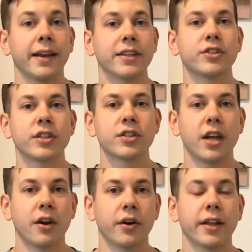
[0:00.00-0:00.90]
and he sits
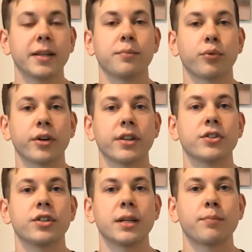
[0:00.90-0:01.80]
there and he
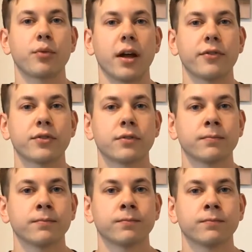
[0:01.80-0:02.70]
breathes deep breaths